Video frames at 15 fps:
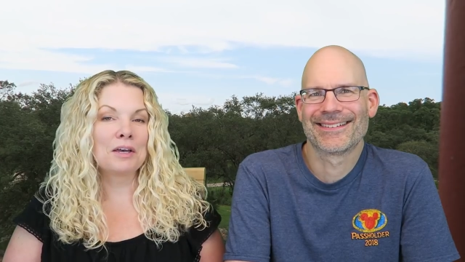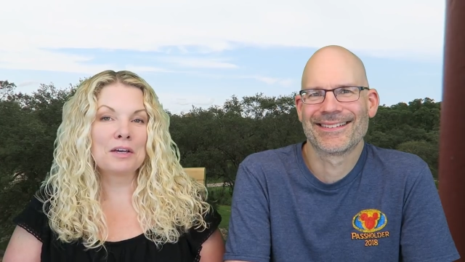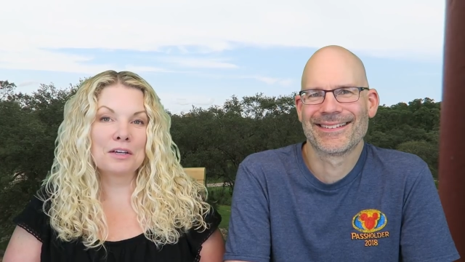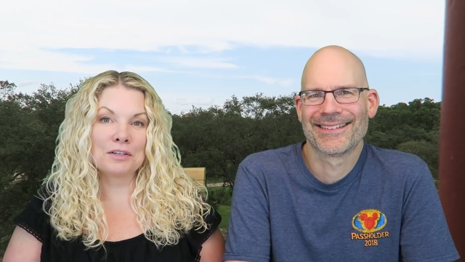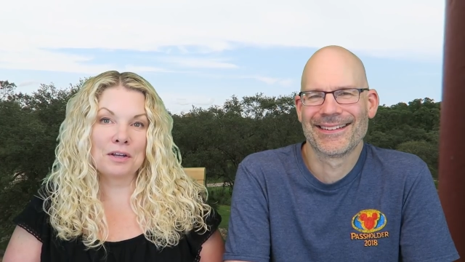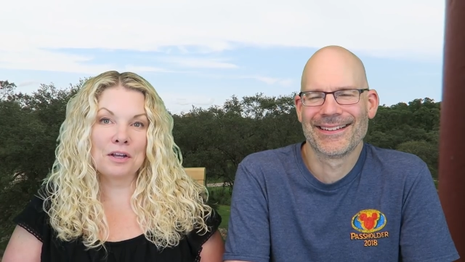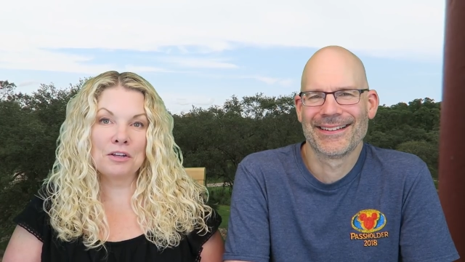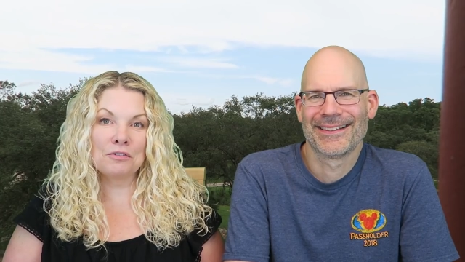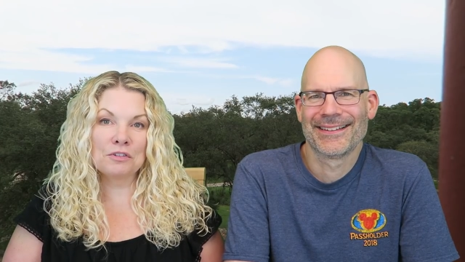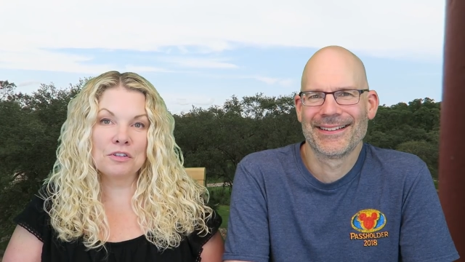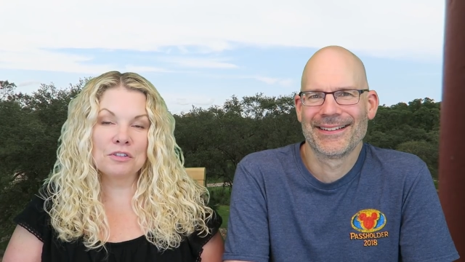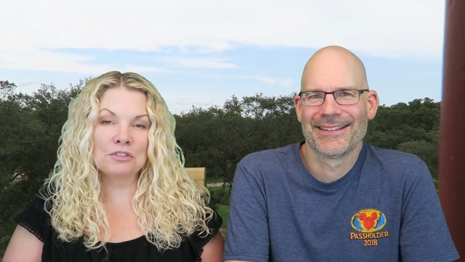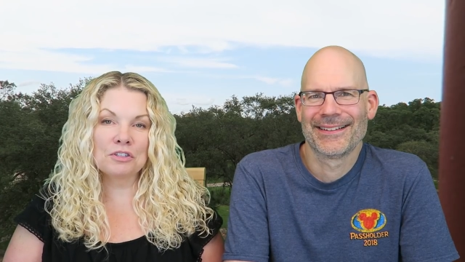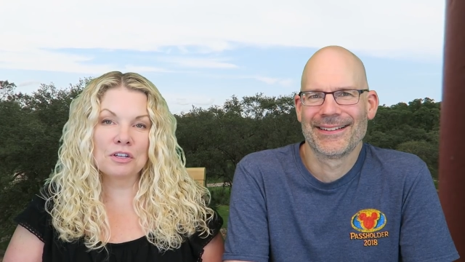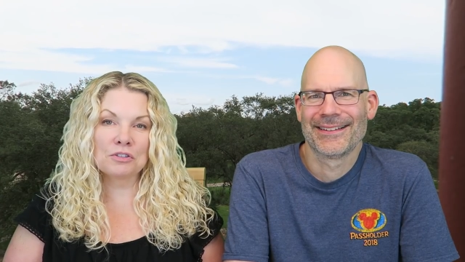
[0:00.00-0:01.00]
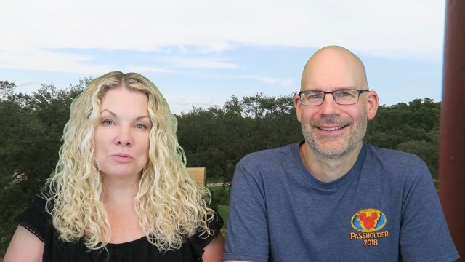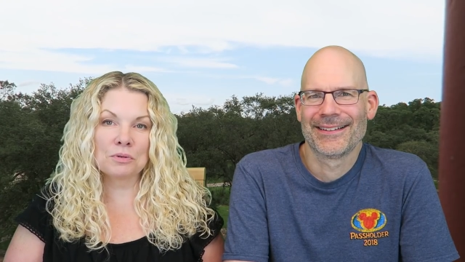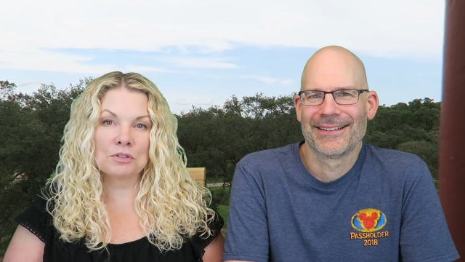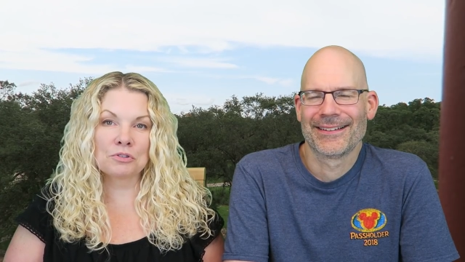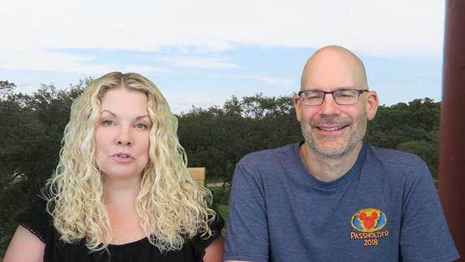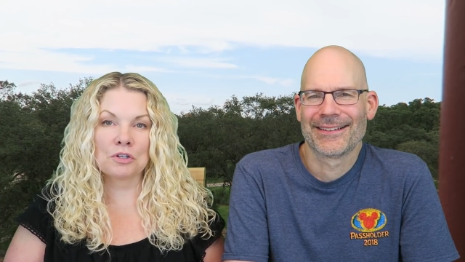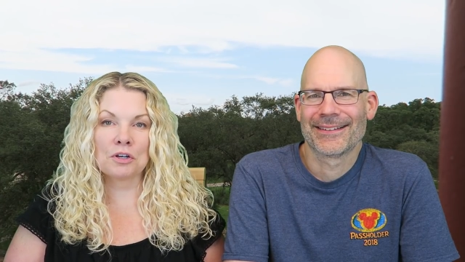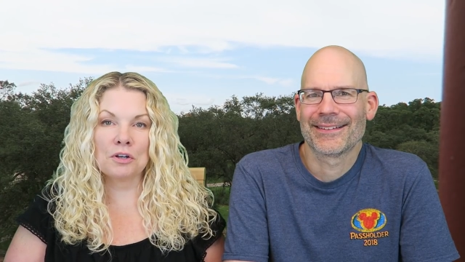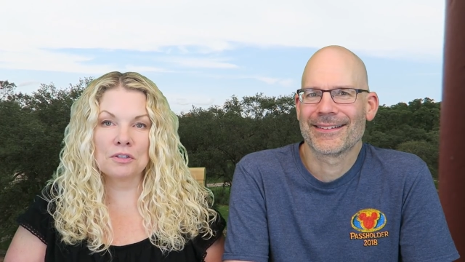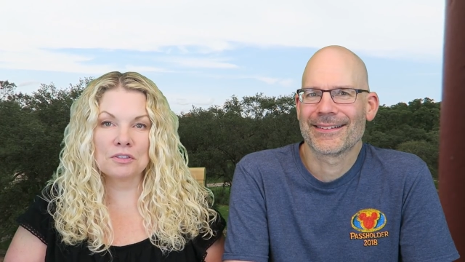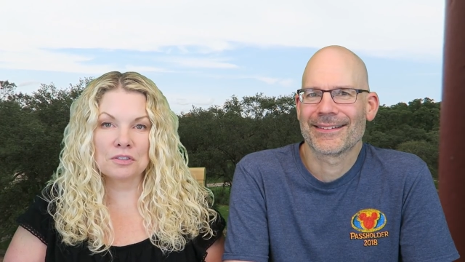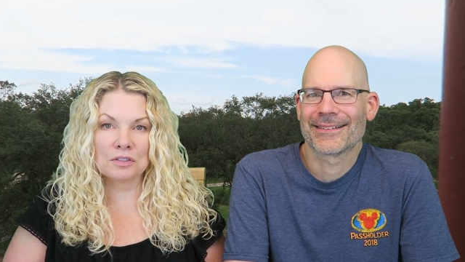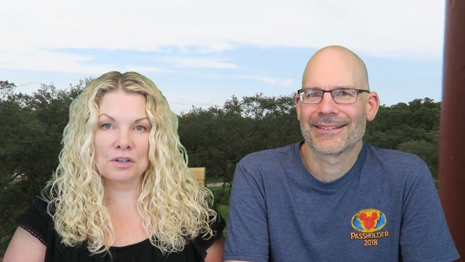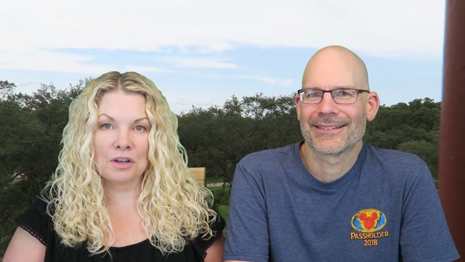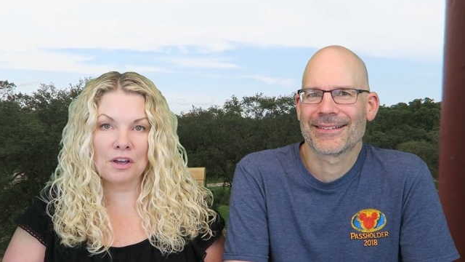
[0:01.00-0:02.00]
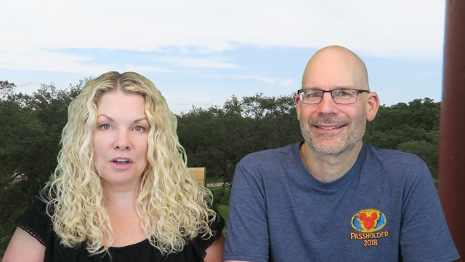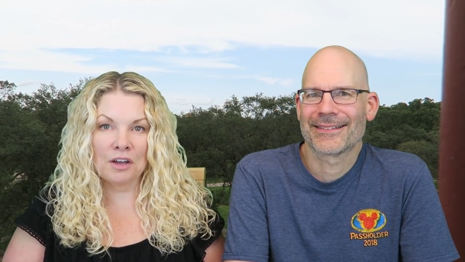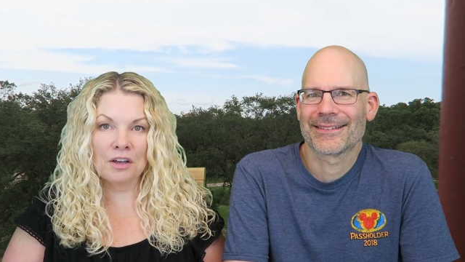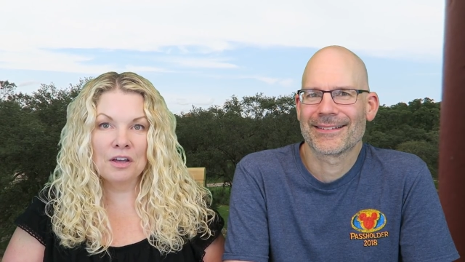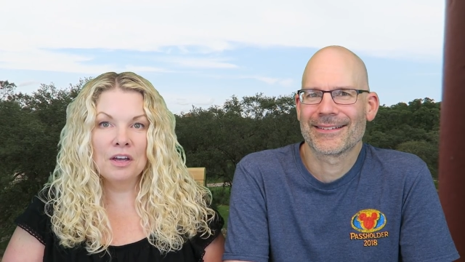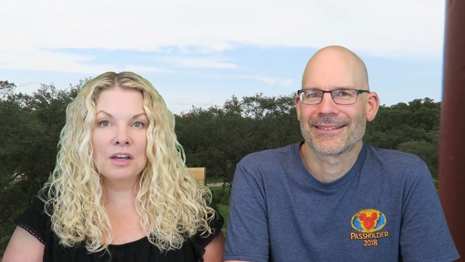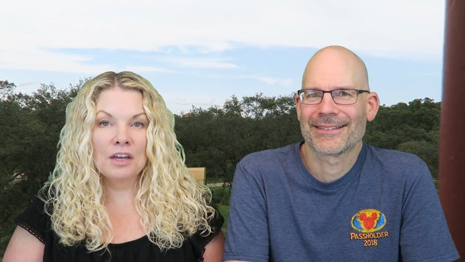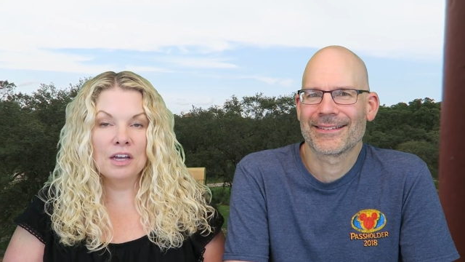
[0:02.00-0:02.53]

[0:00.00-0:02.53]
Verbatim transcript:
Speaker 1: Kidani Village has a restaurant called Sanaa,